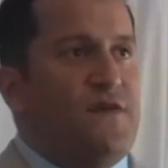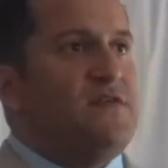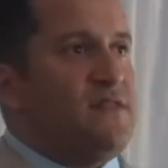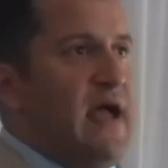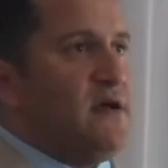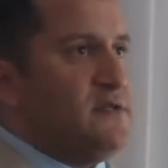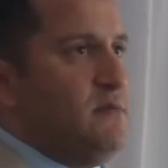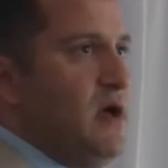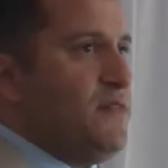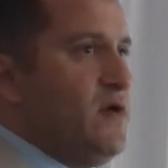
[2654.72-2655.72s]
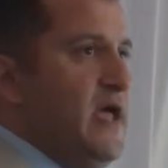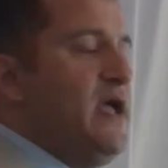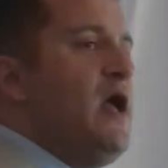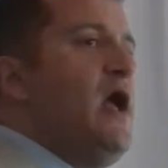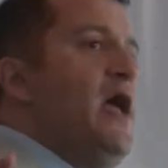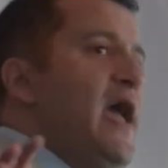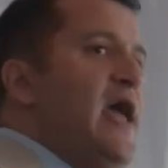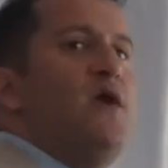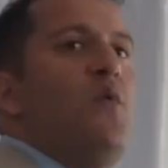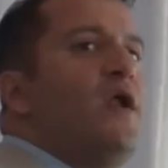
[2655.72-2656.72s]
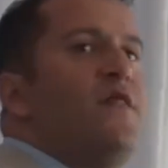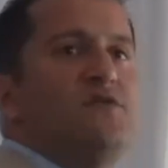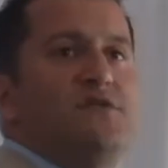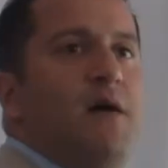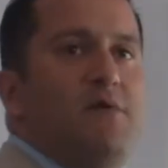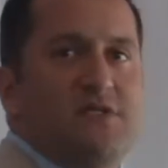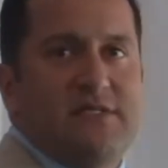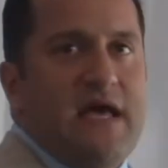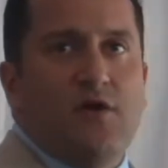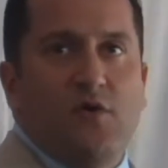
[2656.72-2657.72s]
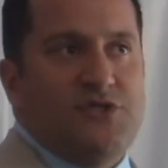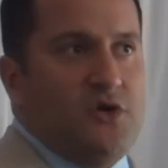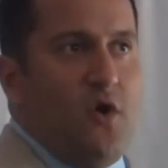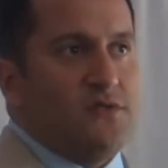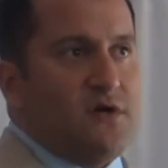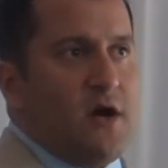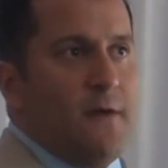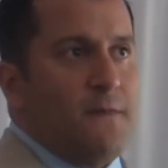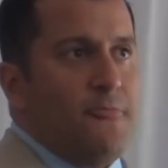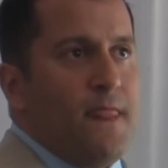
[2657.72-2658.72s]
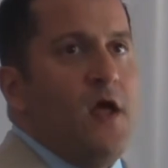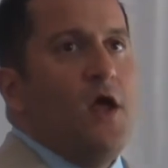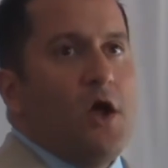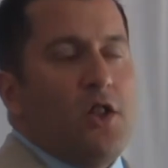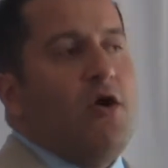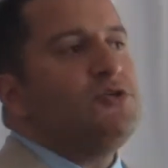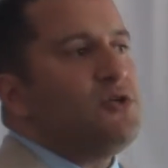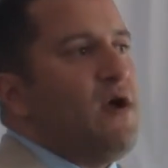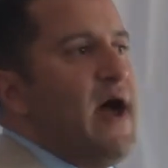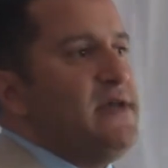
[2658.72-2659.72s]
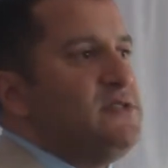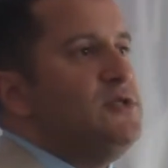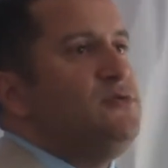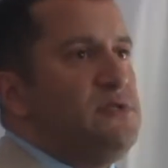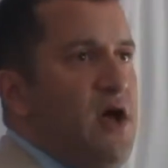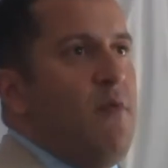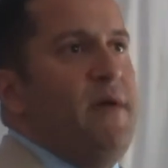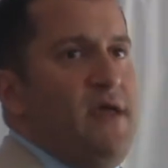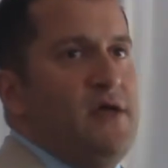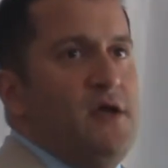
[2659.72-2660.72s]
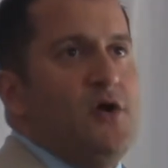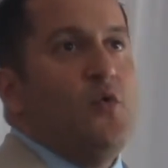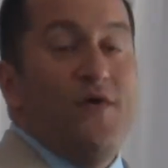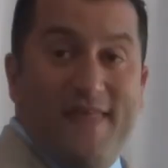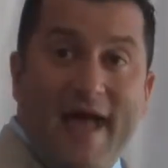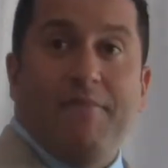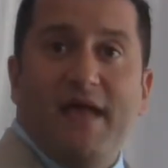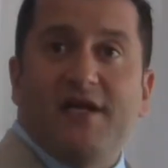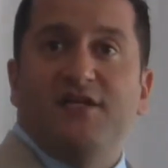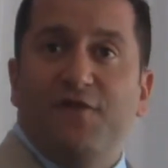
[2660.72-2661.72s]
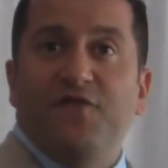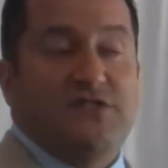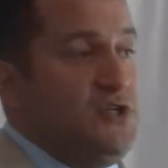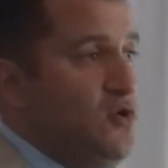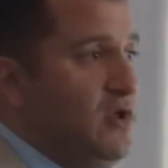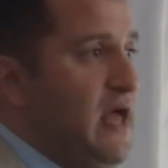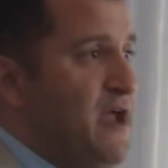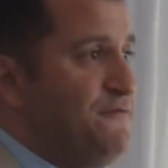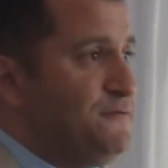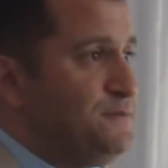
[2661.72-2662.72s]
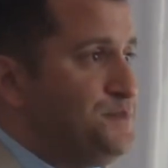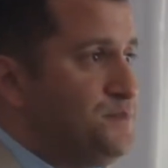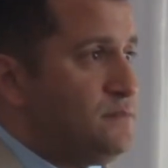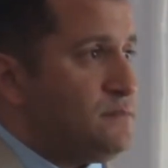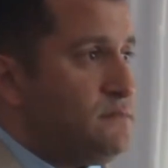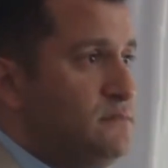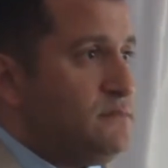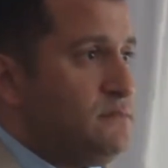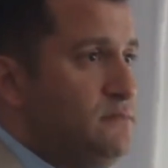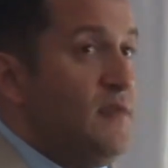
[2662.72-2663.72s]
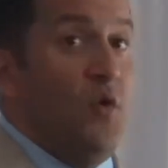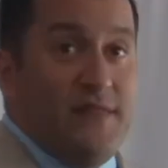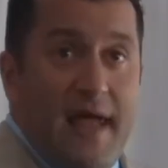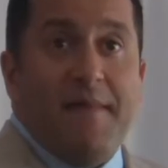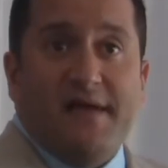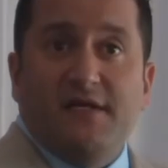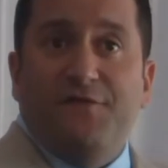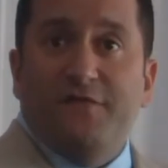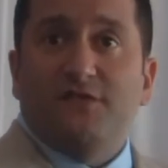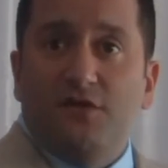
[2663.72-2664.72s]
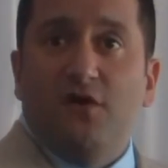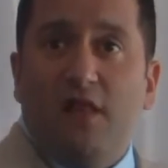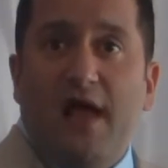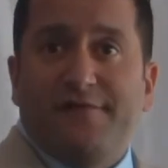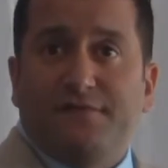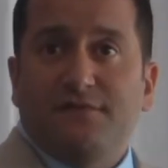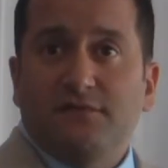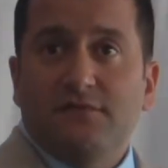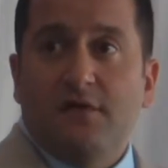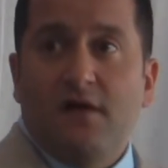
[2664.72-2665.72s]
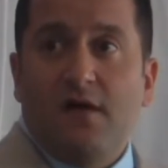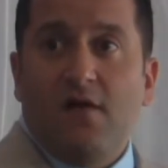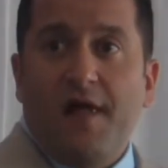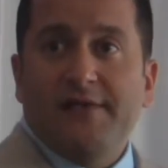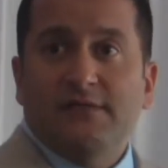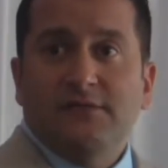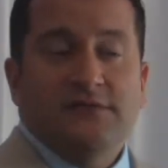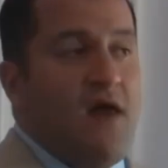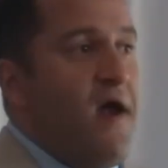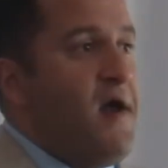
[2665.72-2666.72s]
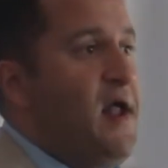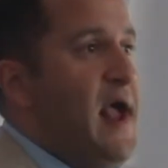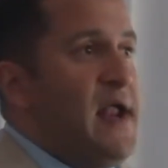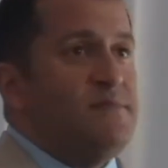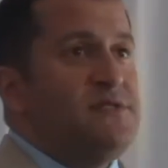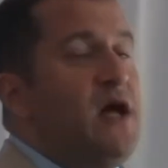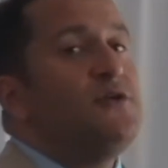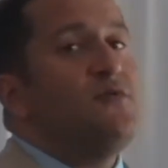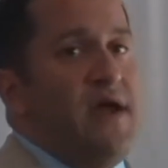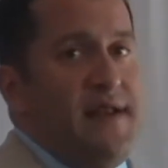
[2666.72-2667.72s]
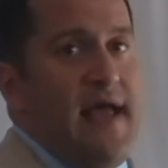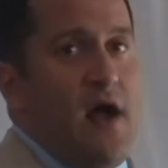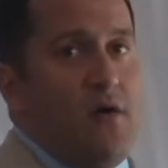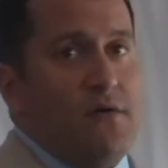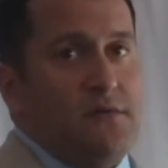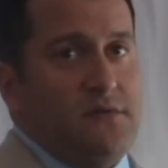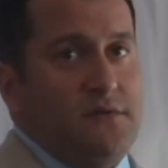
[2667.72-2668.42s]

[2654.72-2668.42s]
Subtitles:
$50,000 a month. Okay? Any one of those numbers, because I don't know what your goals are, close your eyes and you tell me, would that make a difference in your life? Yeah. Would that make a difference in your life? Yeah. And I'm telling you right now,